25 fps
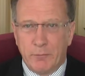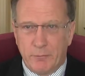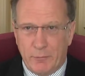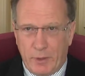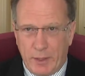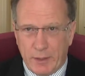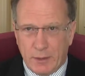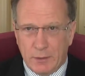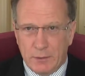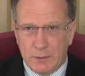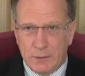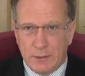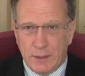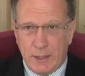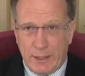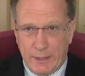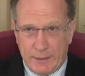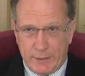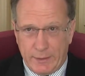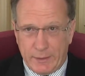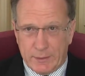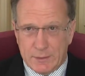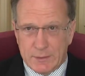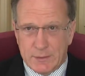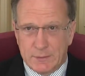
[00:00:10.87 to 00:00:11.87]
Michael
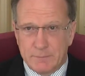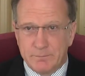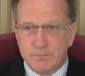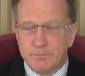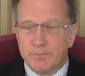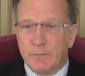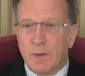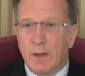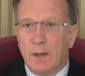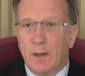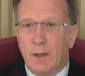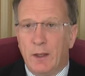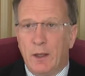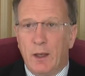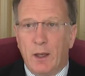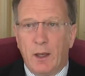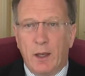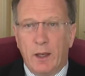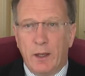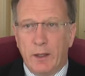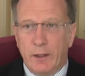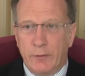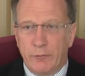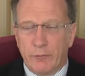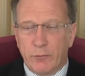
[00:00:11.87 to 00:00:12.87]
Annett.
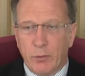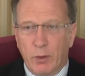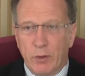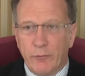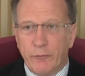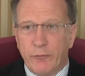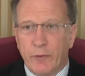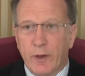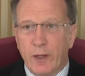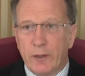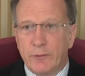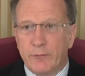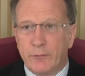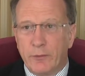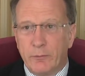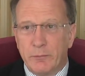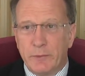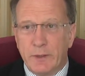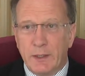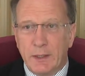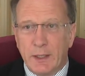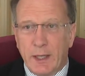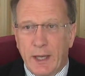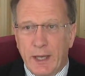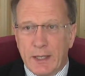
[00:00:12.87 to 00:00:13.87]
I have qualified from
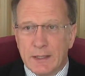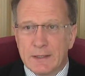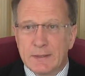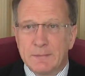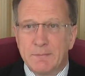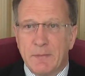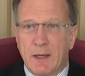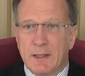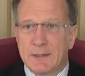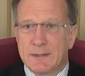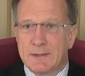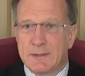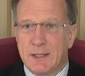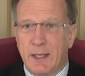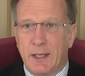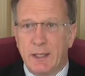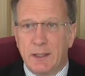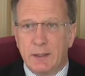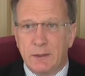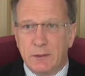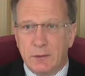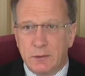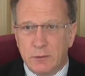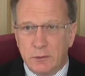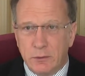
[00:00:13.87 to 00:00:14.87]
the Aix-Marseille
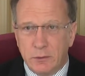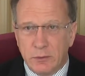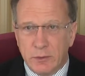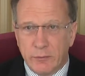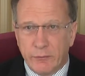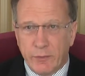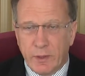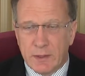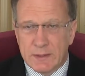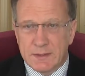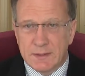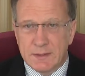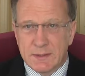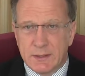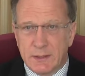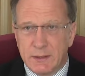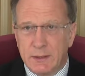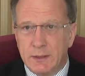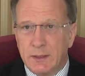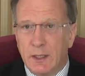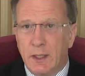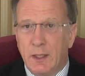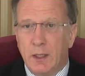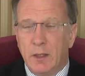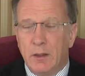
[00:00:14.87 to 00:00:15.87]

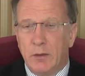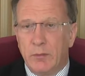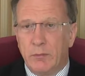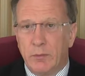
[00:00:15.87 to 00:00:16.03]
University